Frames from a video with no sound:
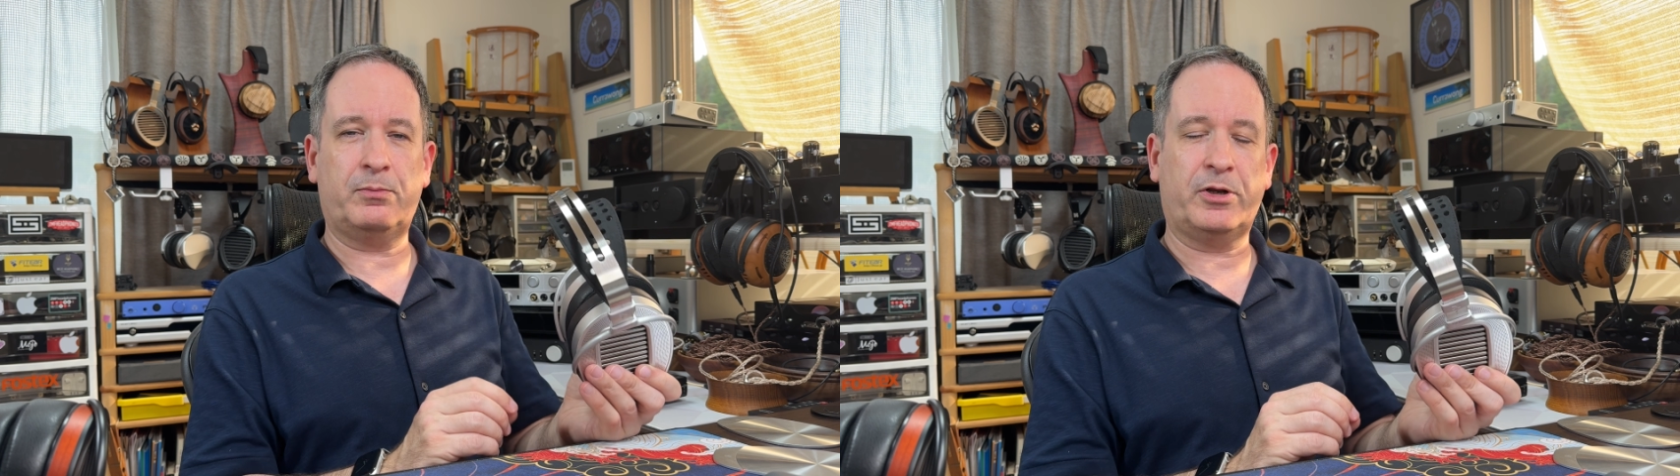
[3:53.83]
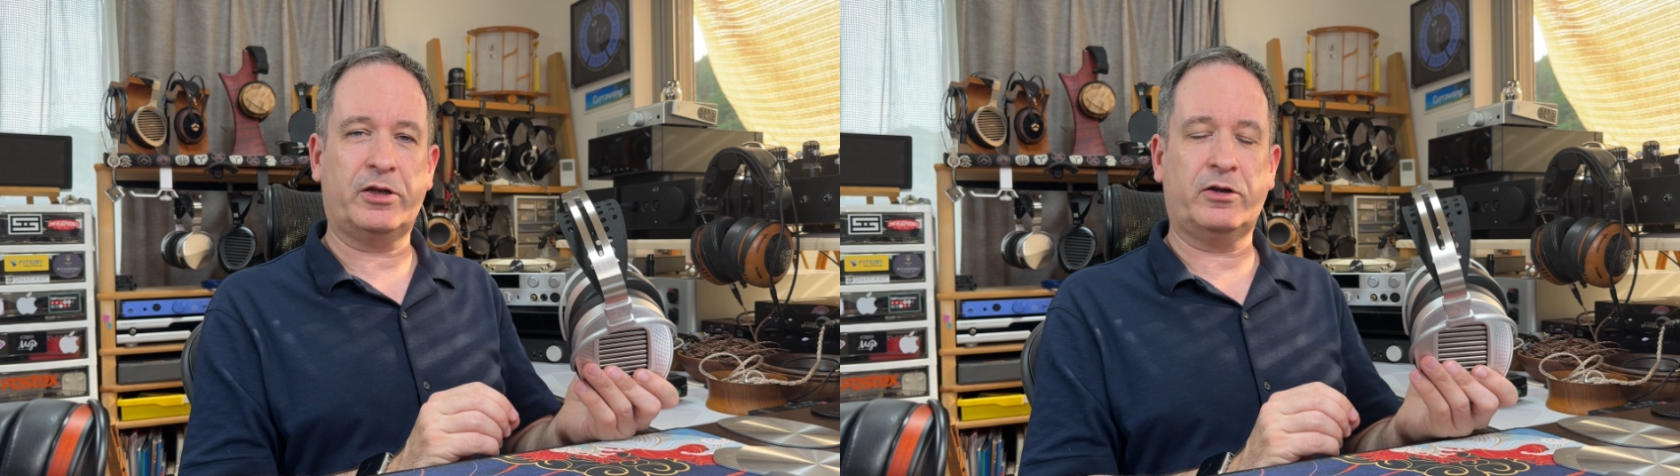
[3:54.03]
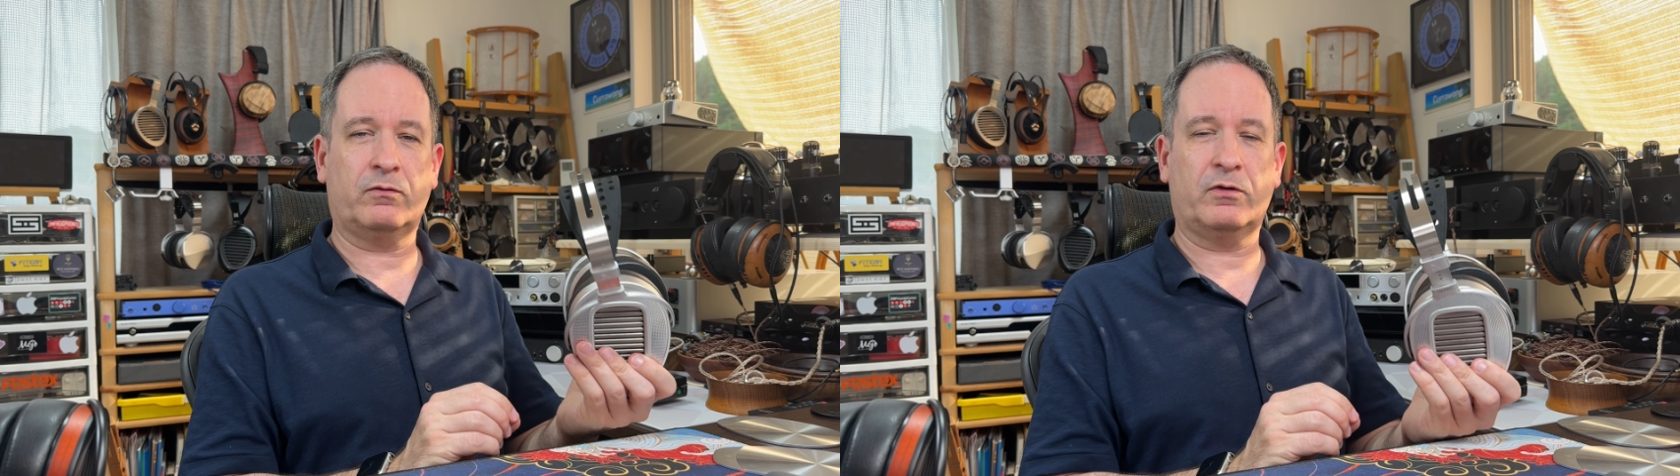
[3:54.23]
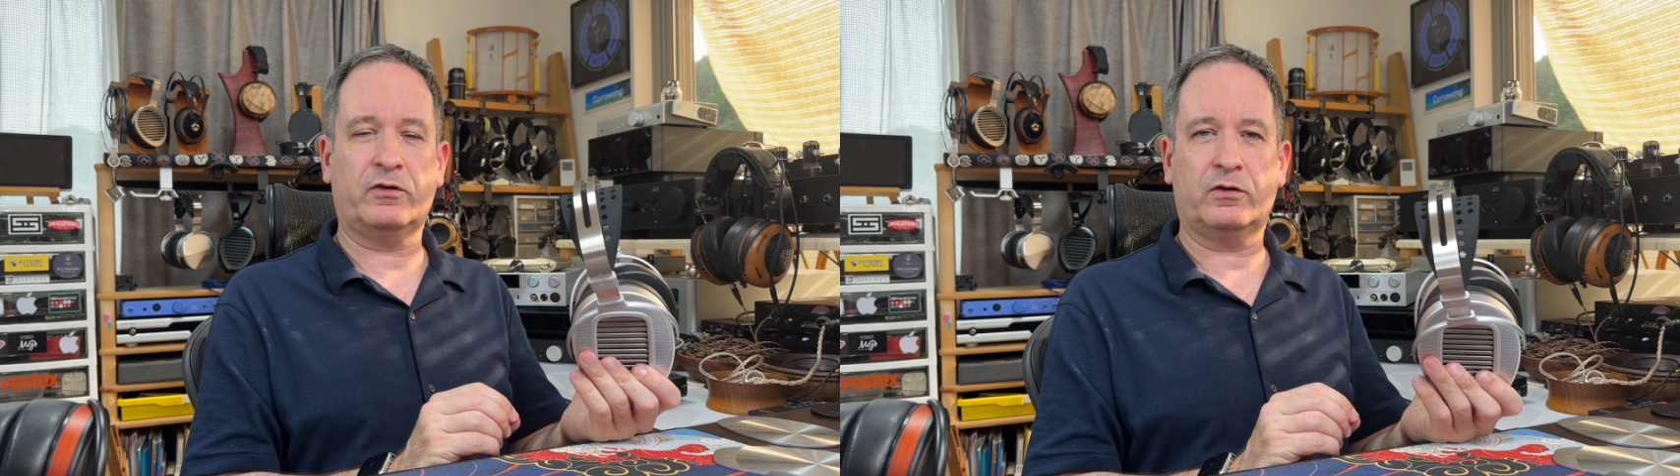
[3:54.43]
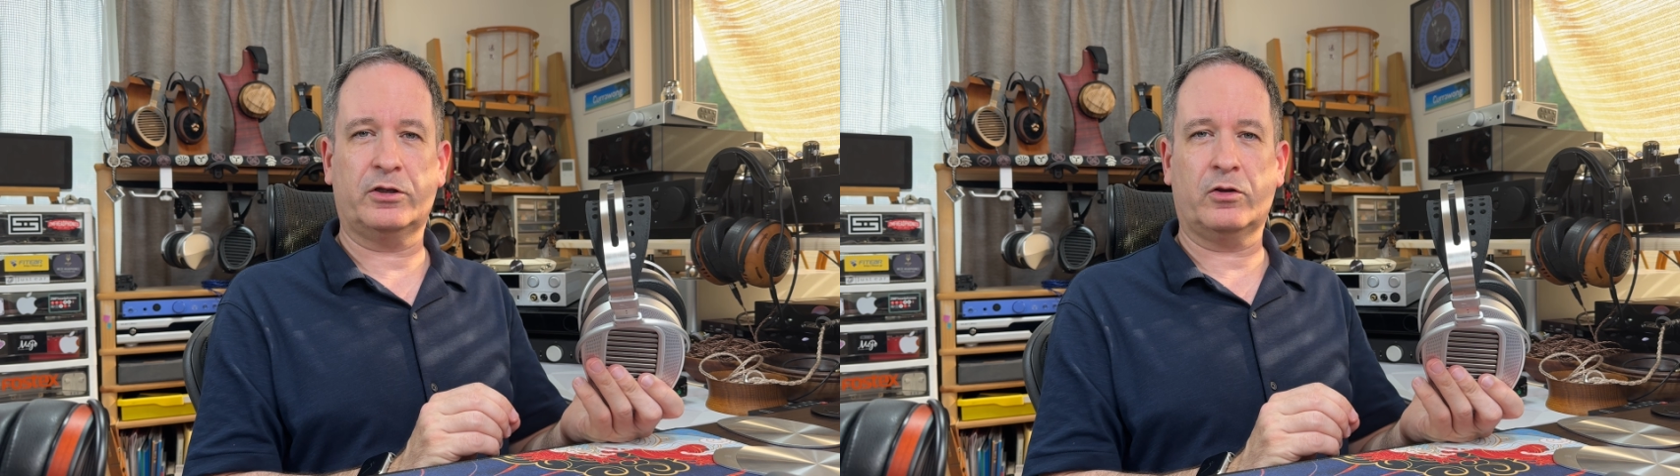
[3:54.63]
but I did it
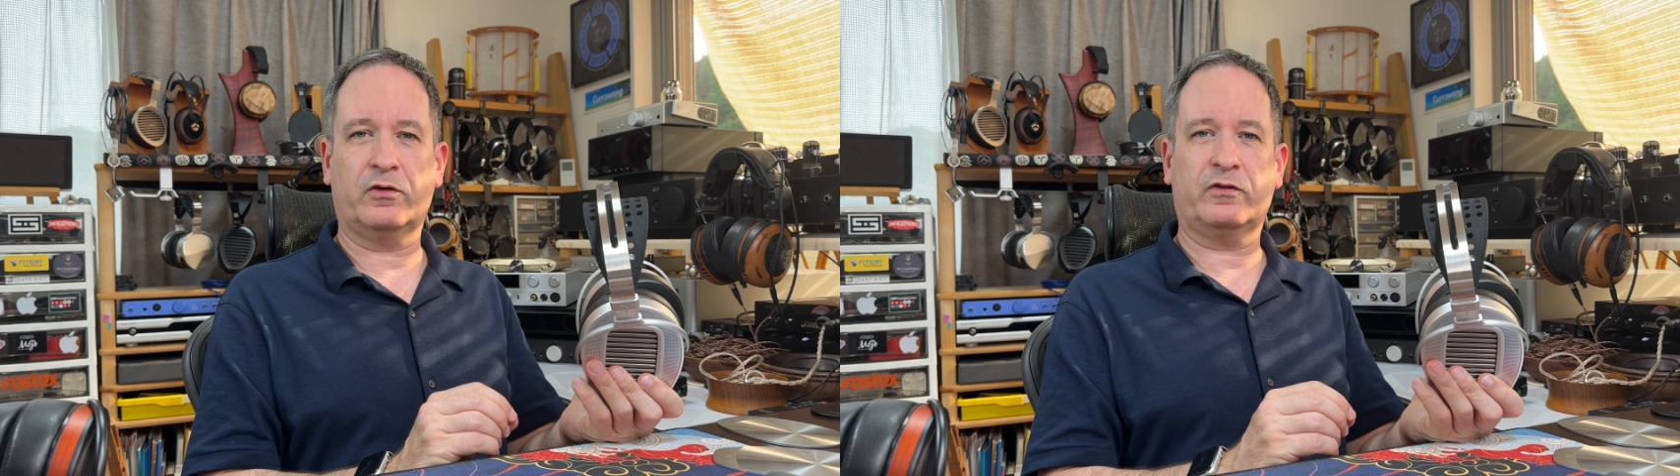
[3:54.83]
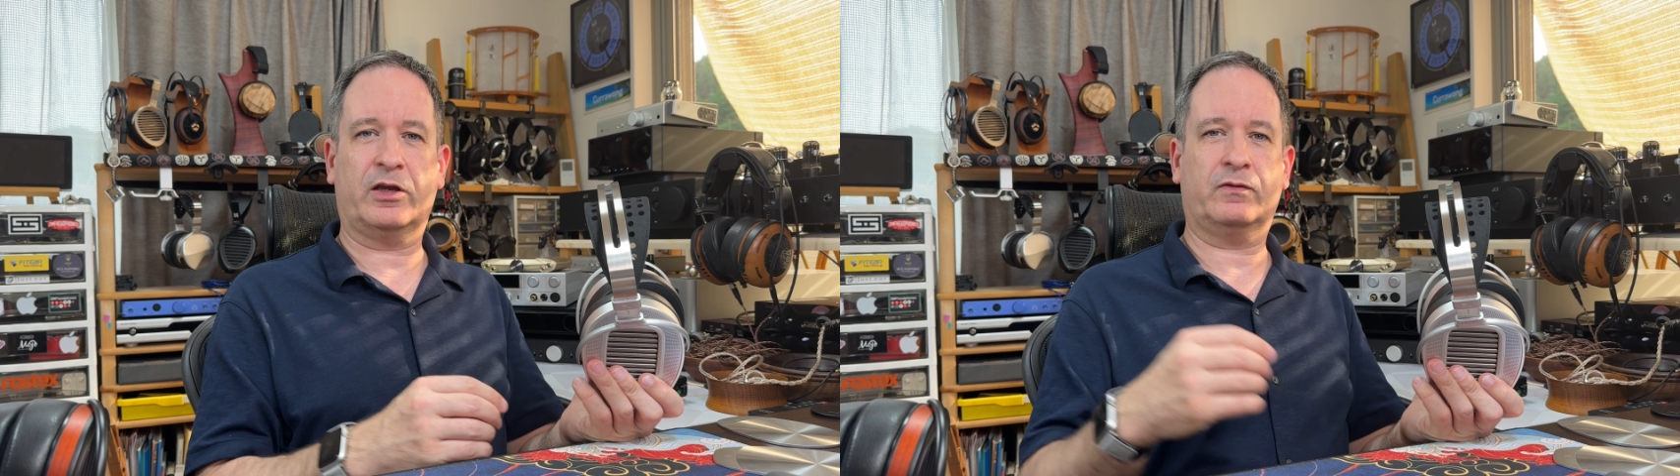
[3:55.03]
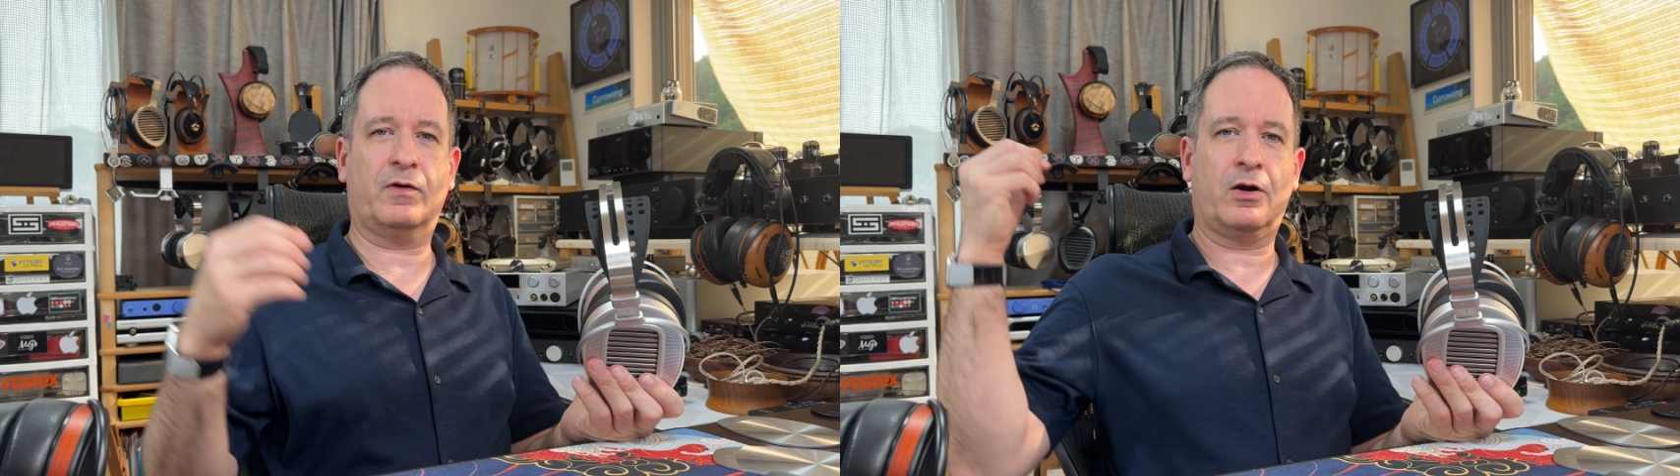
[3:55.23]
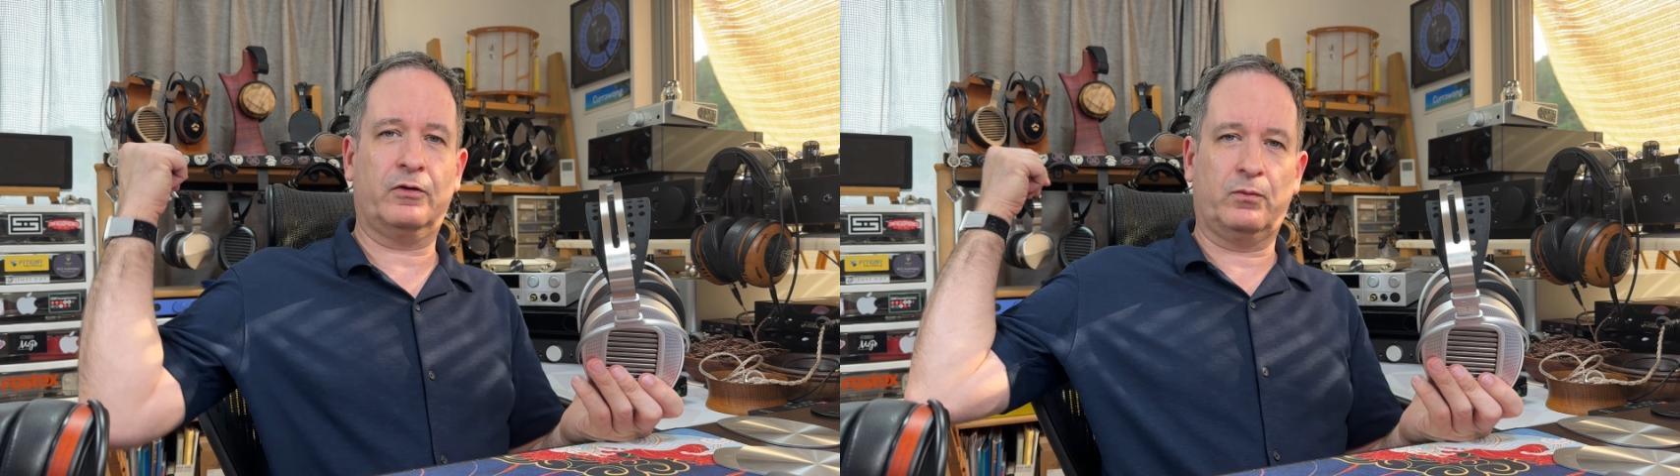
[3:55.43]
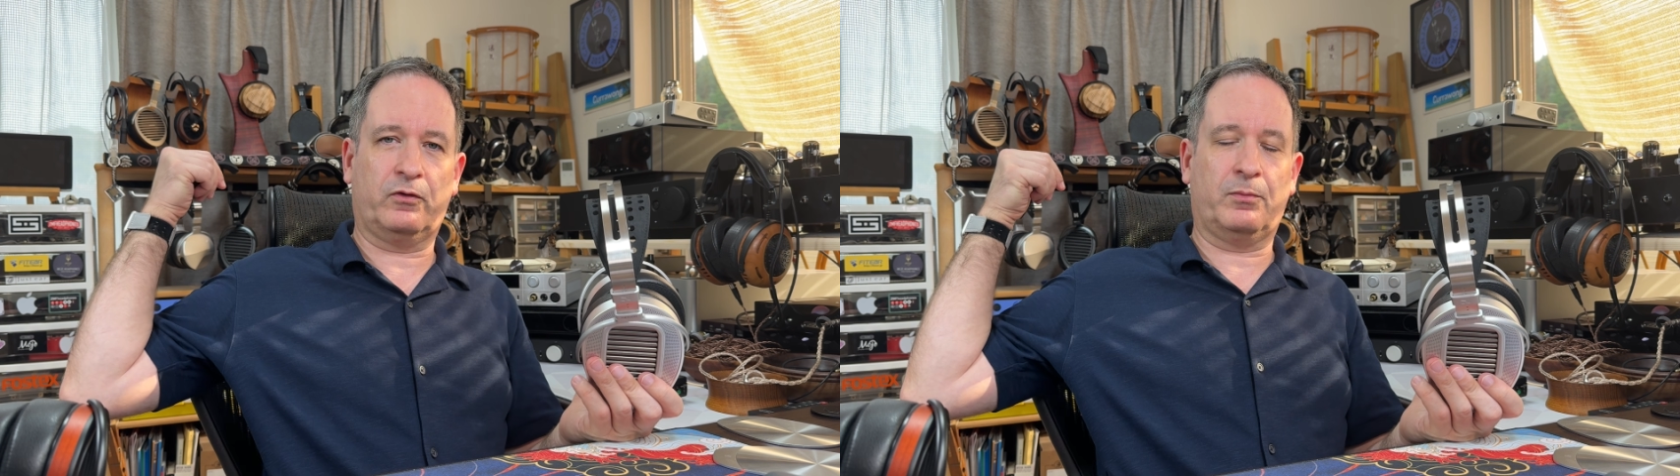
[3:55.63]
recently on the
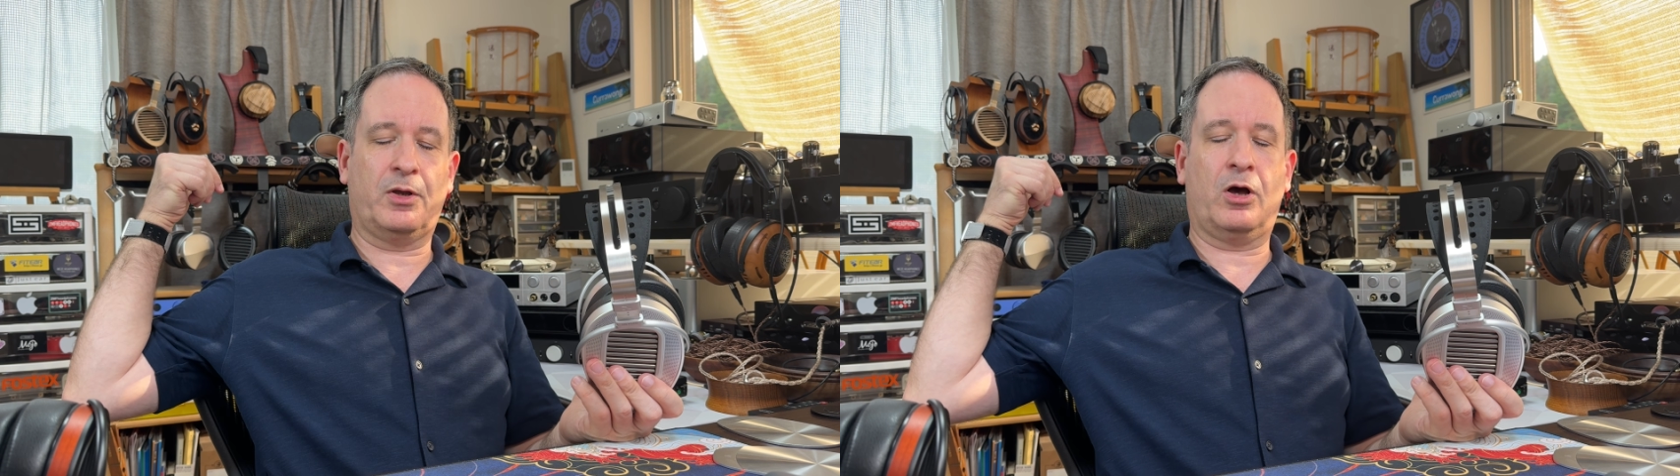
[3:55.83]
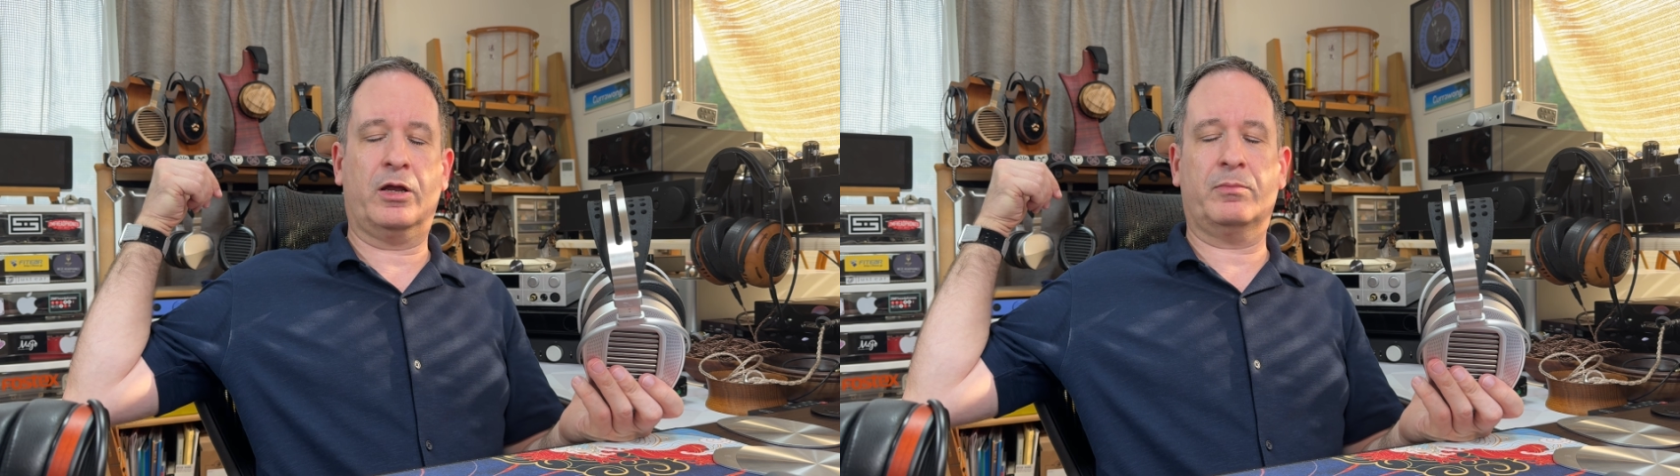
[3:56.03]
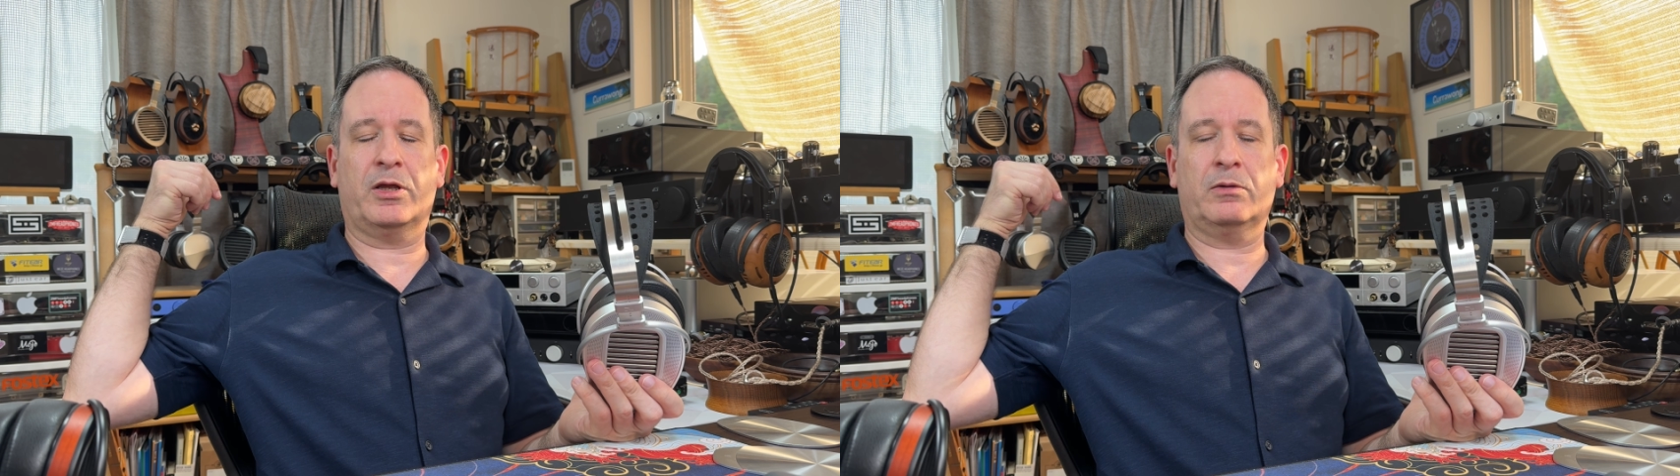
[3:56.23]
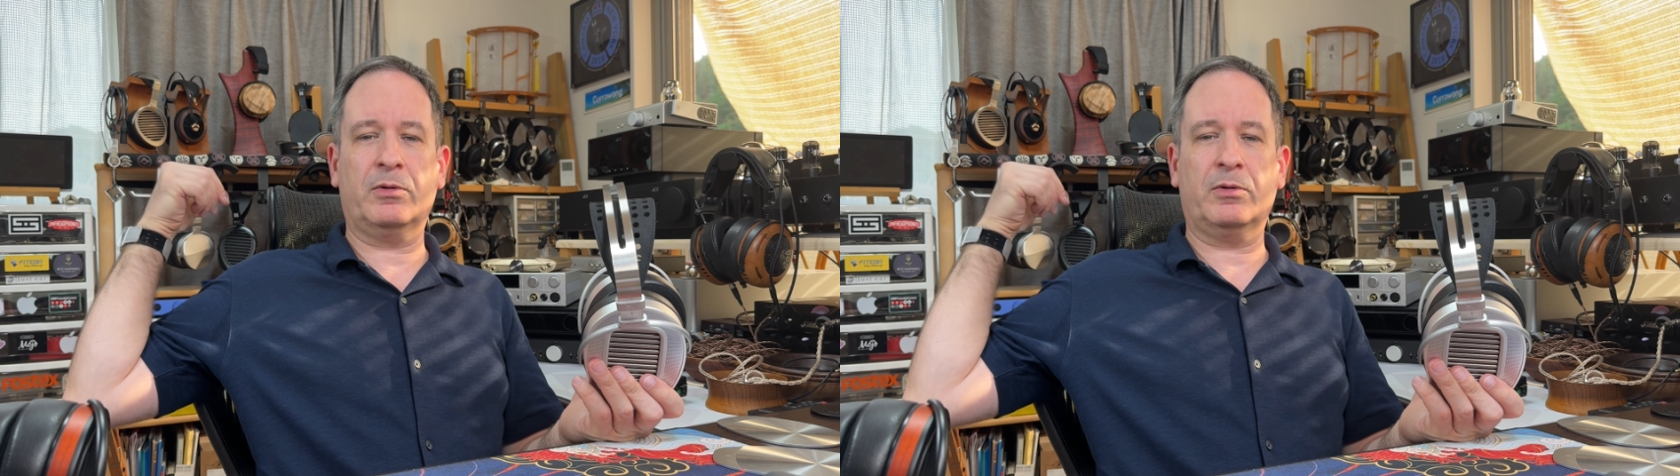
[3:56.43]
Susvaras, which are behind me,